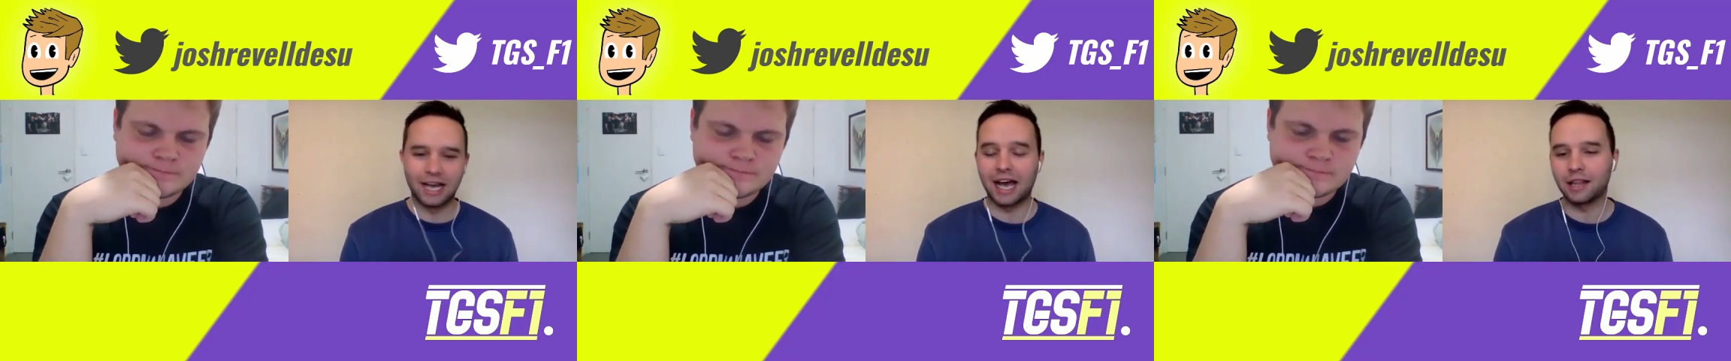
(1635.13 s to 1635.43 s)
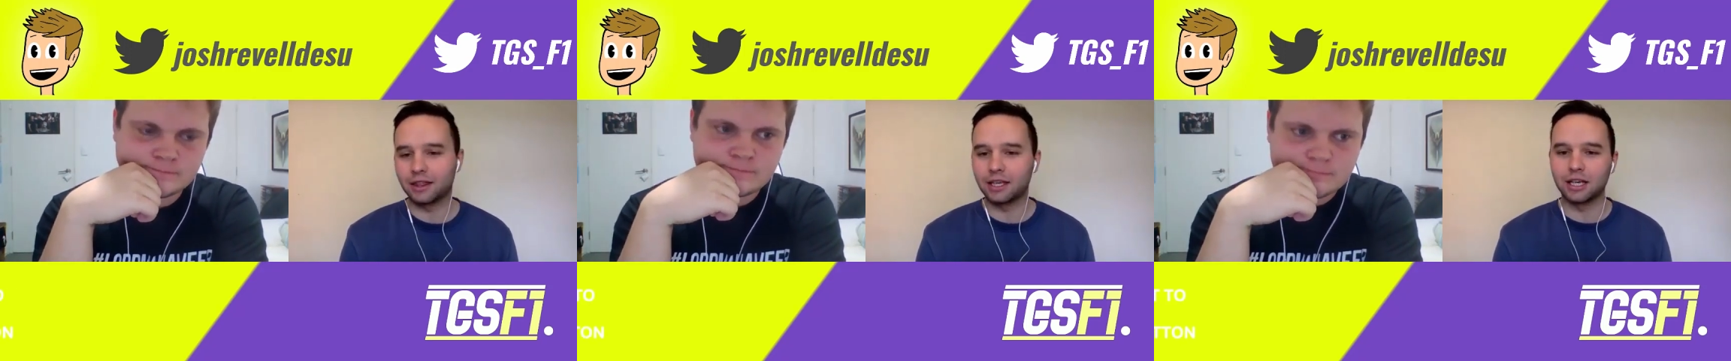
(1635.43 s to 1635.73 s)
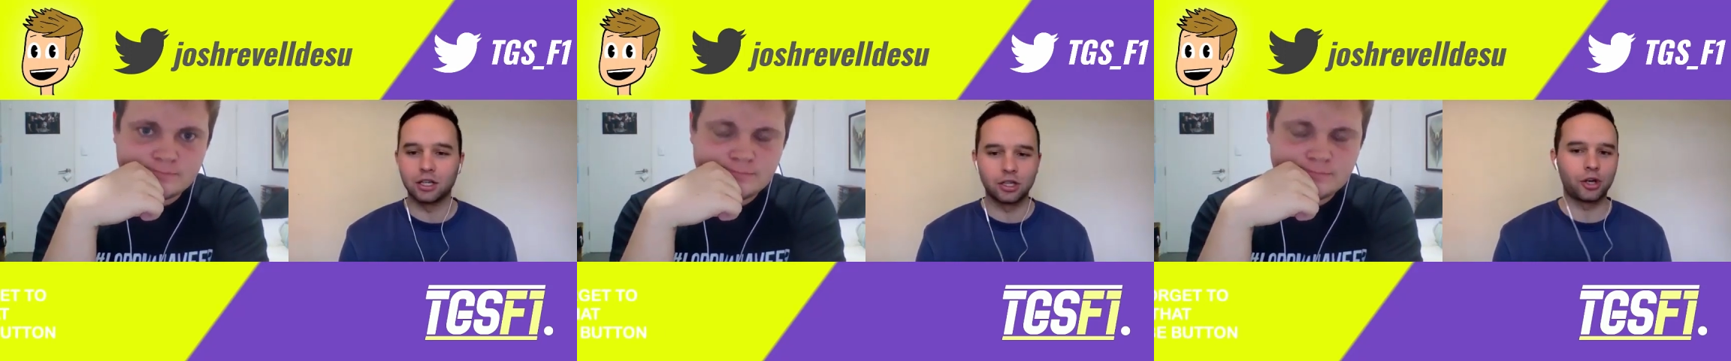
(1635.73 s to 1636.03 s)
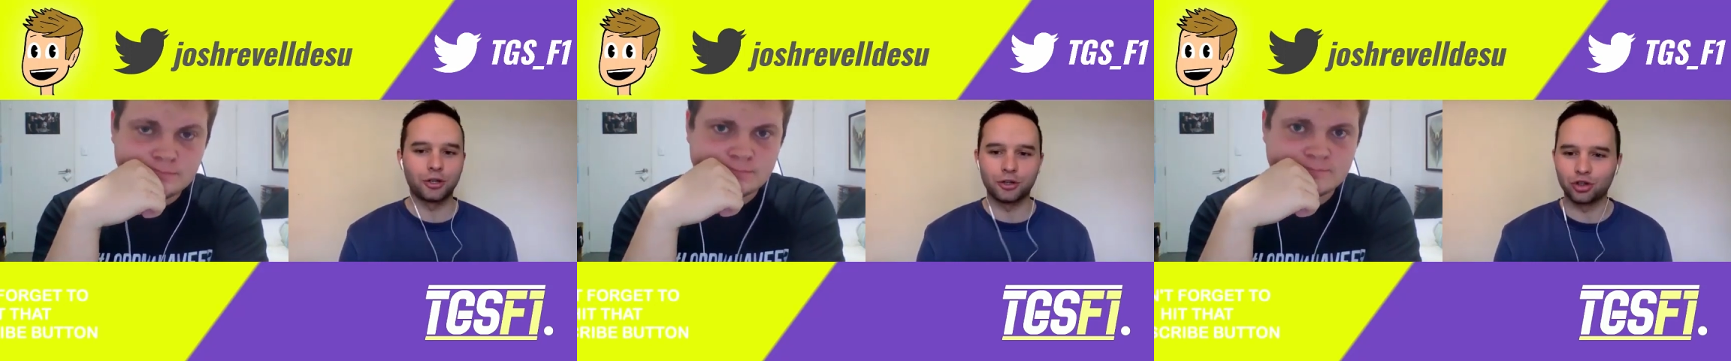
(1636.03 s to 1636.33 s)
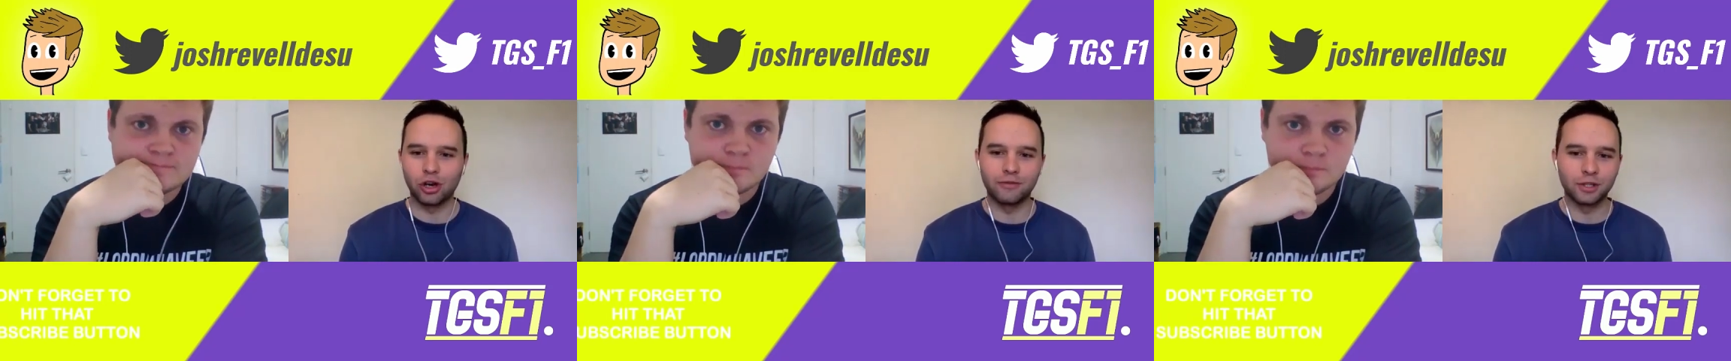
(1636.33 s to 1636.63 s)
Speaker 1: at the not only the
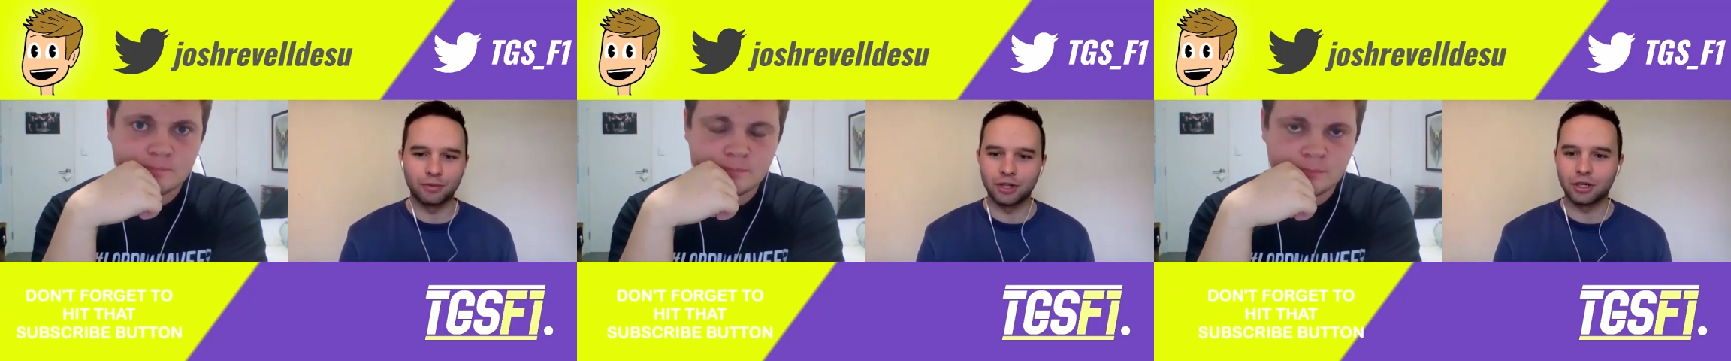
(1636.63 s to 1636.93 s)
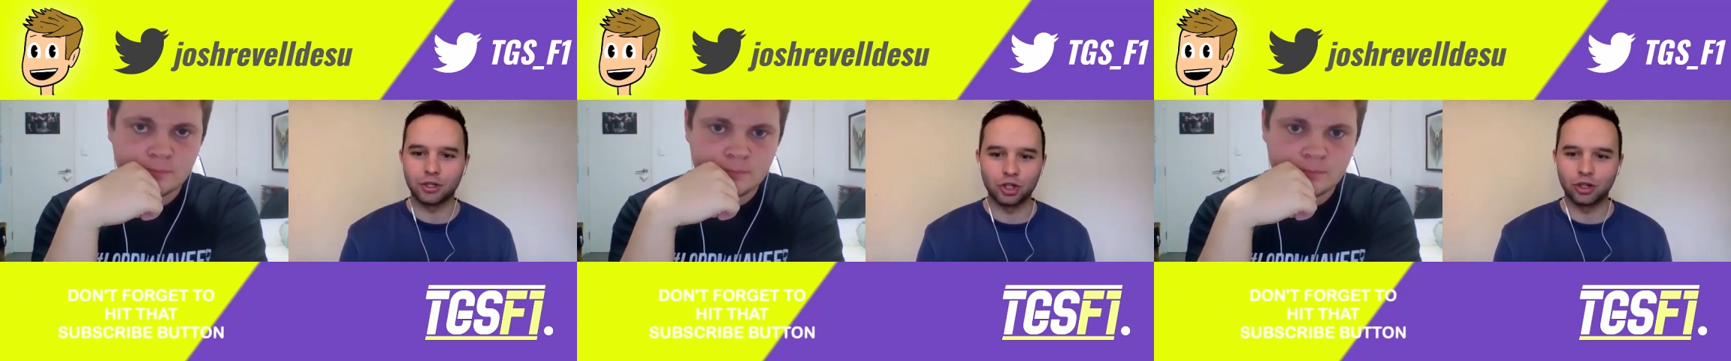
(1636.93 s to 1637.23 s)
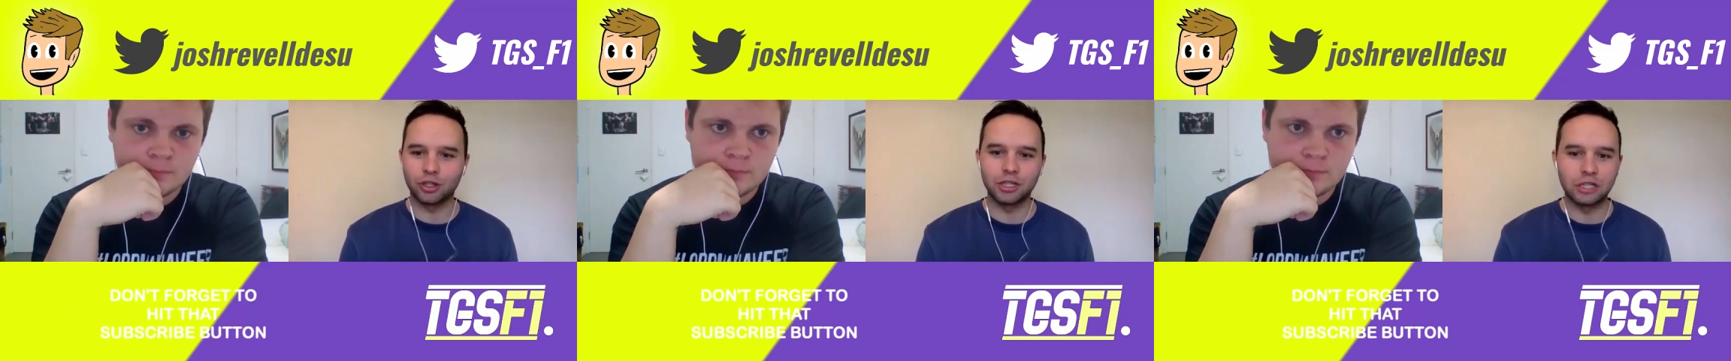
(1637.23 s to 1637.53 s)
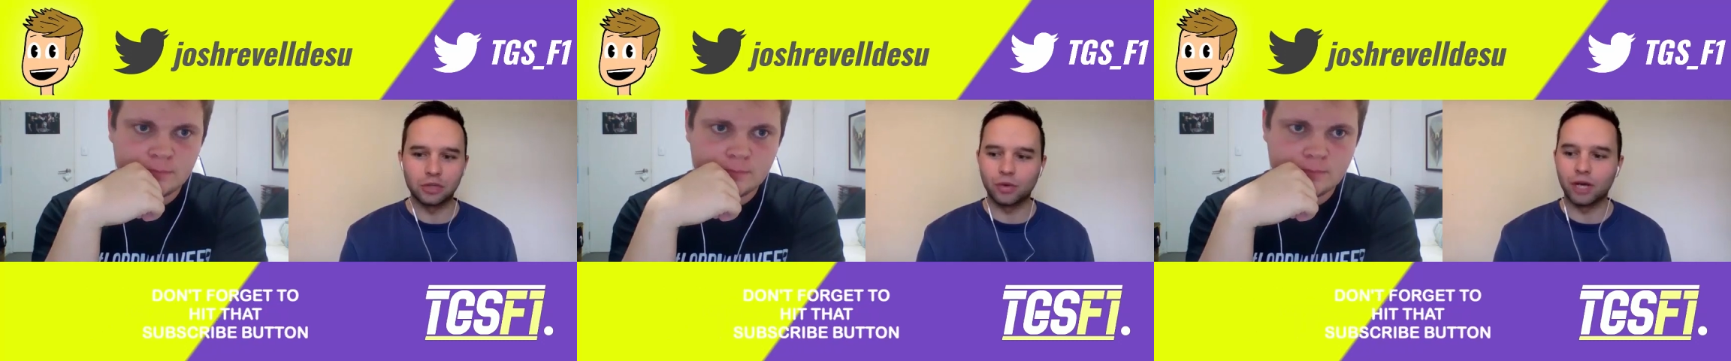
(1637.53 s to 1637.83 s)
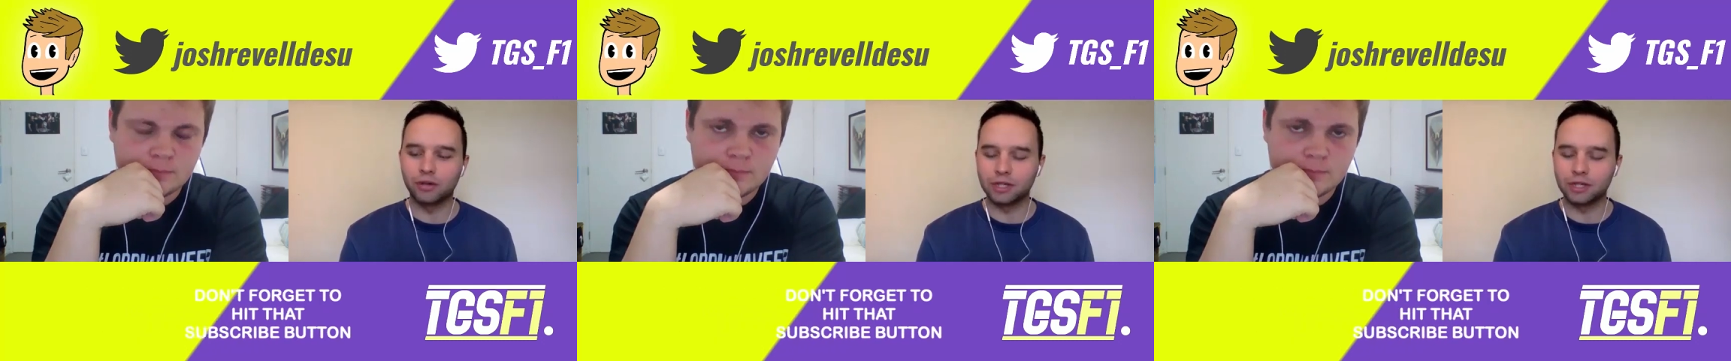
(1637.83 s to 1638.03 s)
drivers, but the constructors as well,